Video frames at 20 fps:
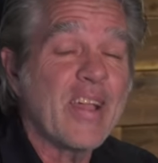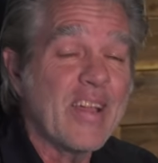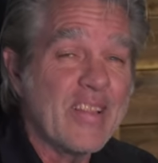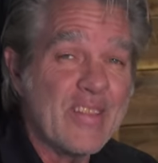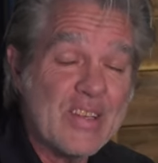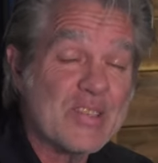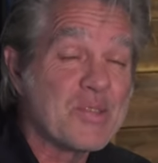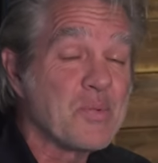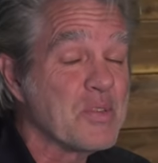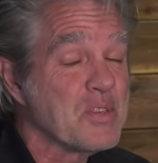
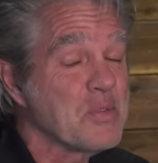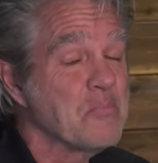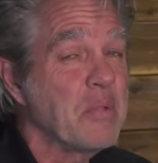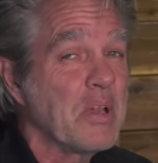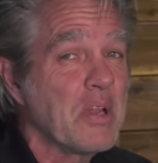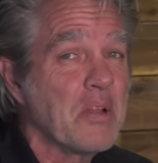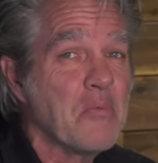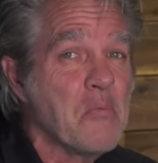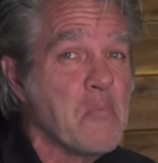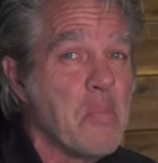This one's a
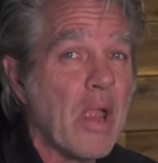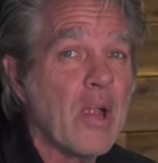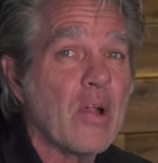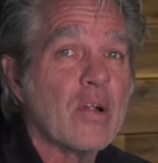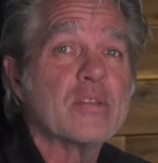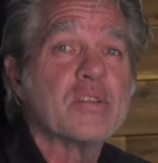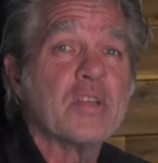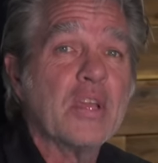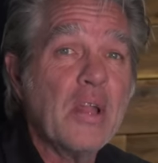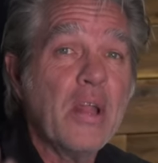bit
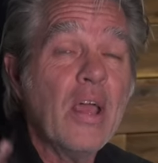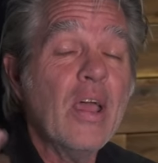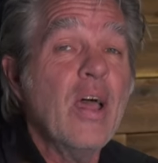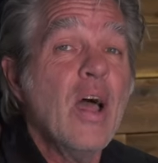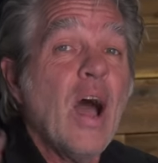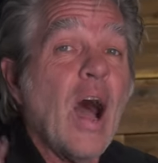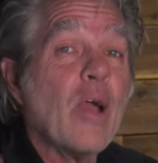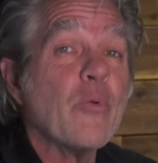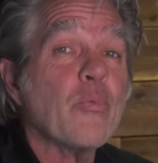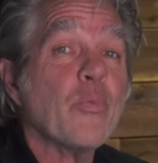embarrassing.
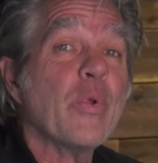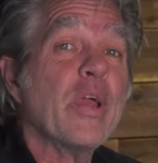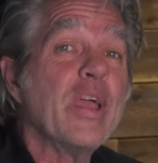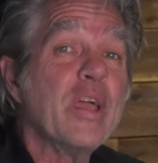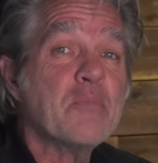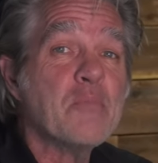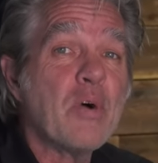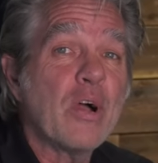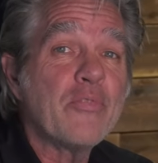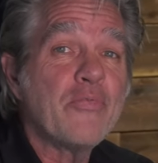I
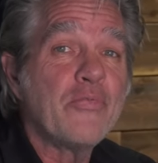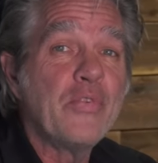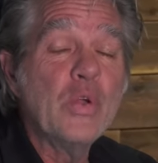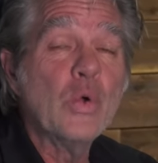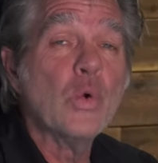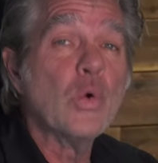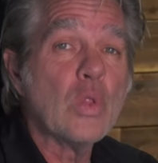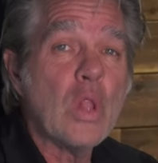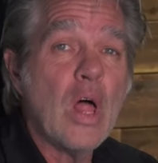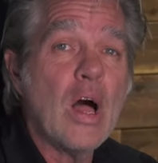ran my
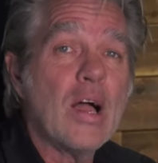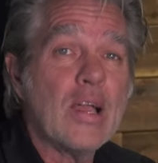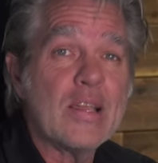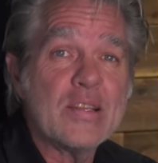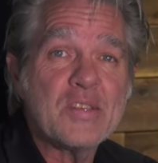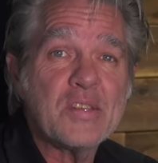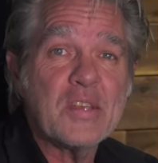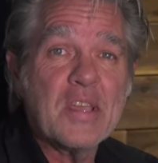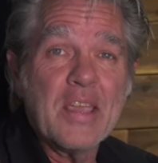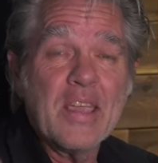fuel
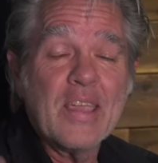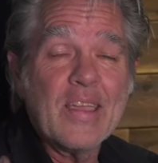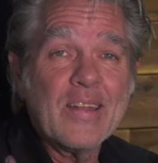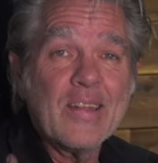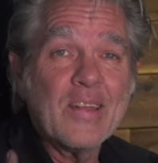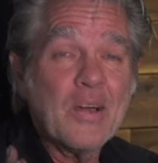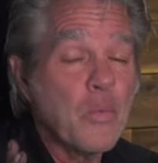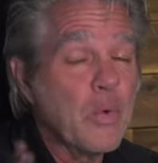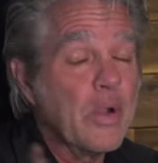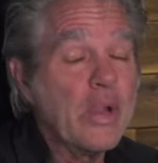lines,
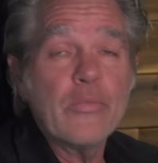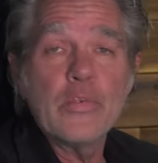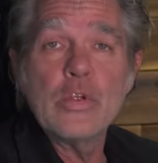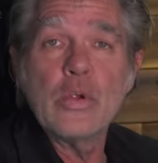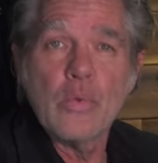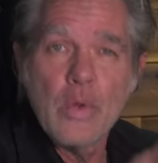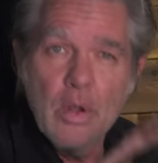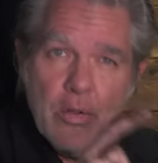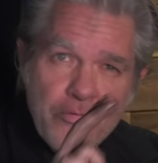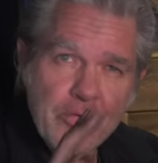and uh, whenever
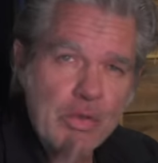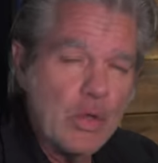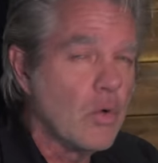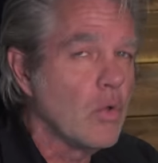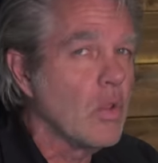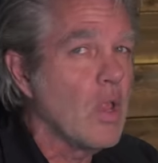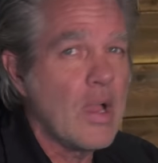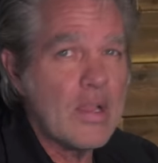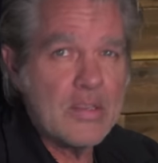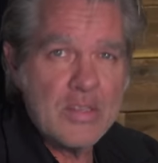you're running
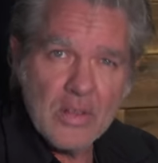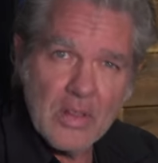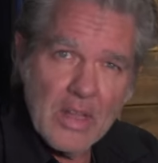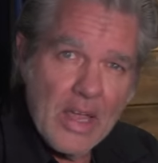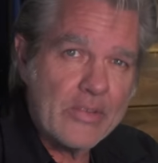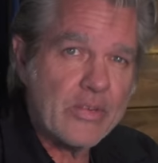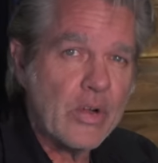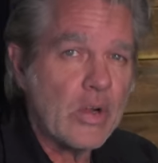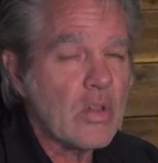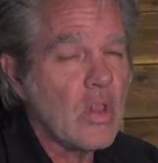fuel lines,
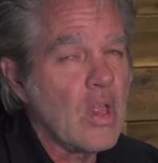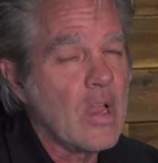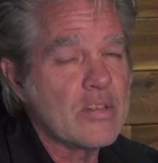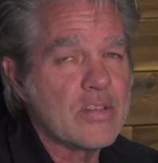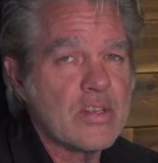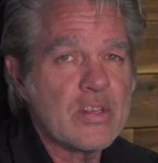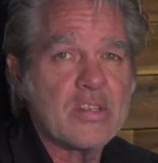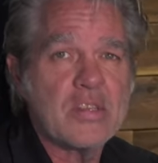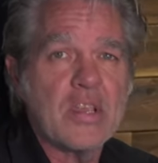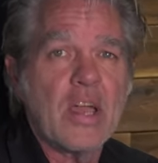electric lines,
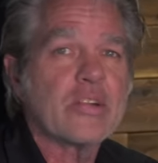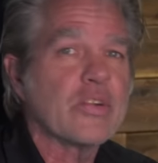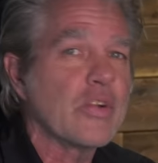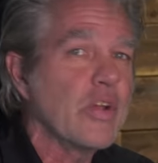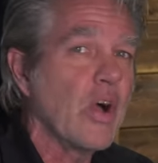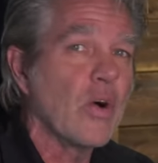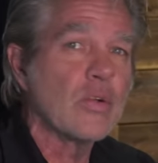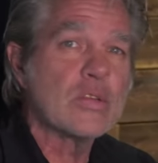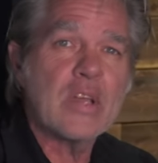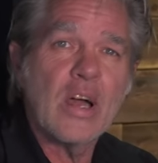etc.,
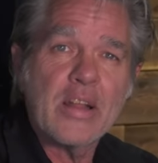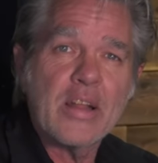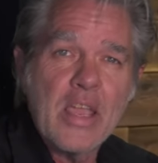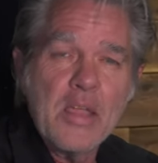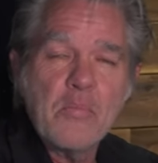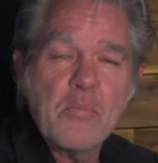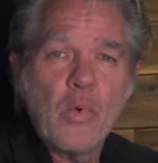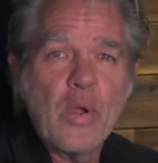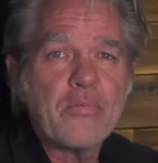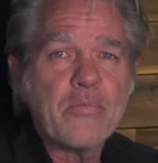you always got to
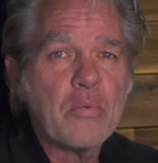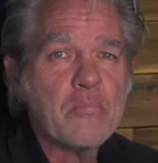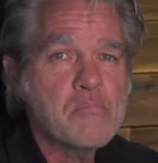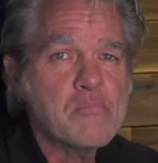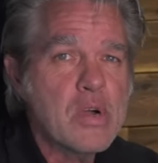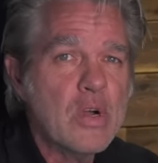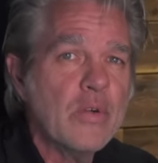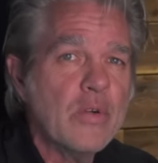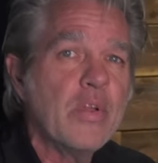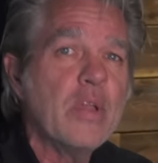keep them away from
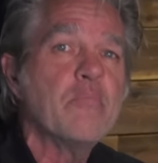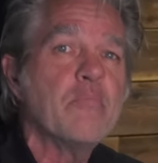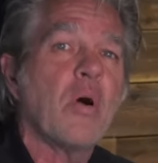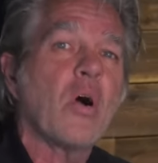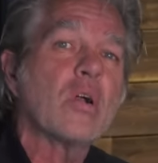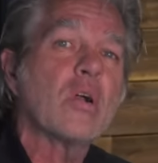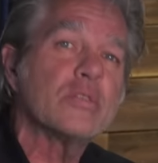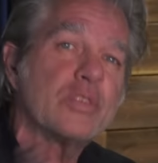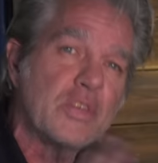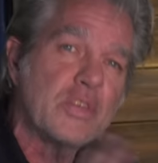moving
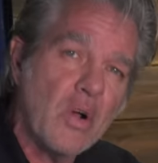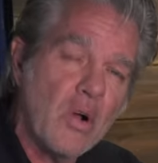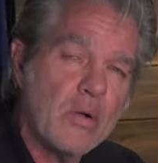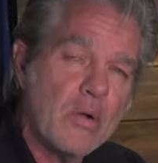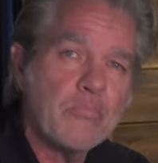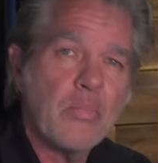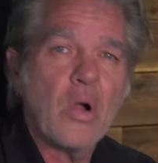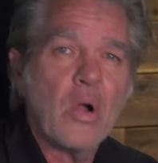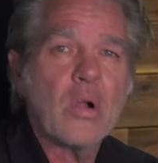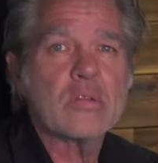parts,
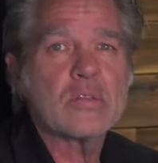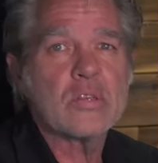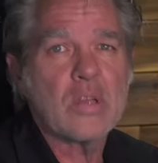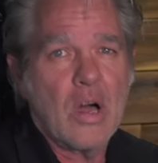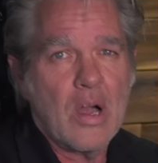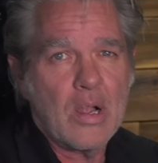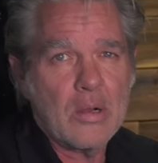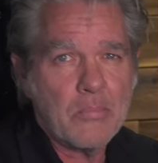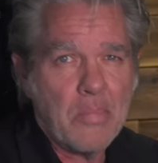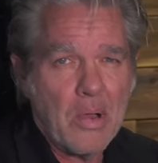sharp parts,
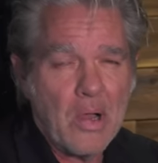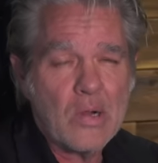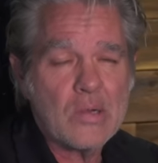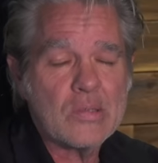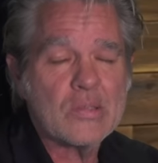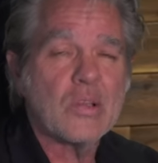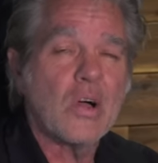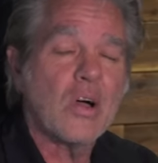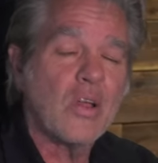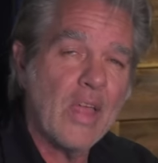hot
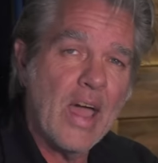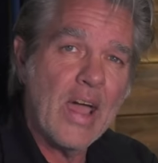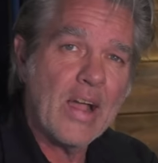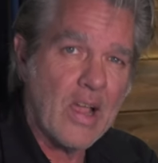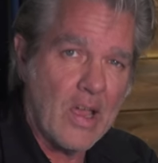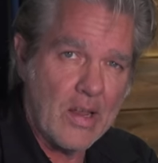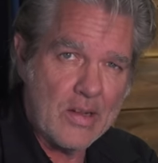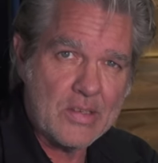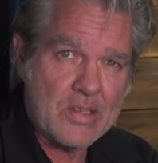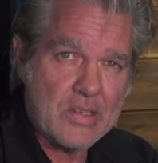parts, all that
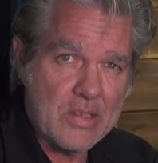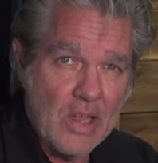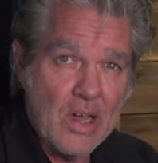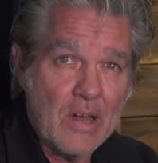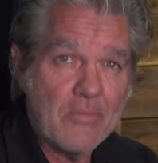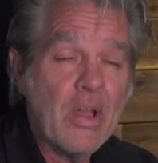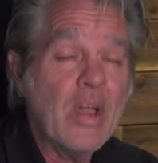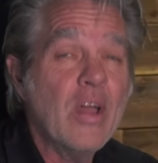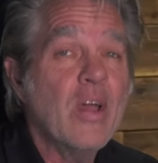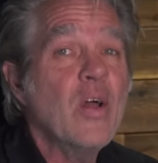kind of
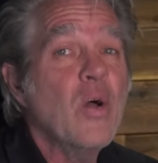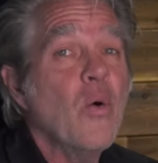stuff.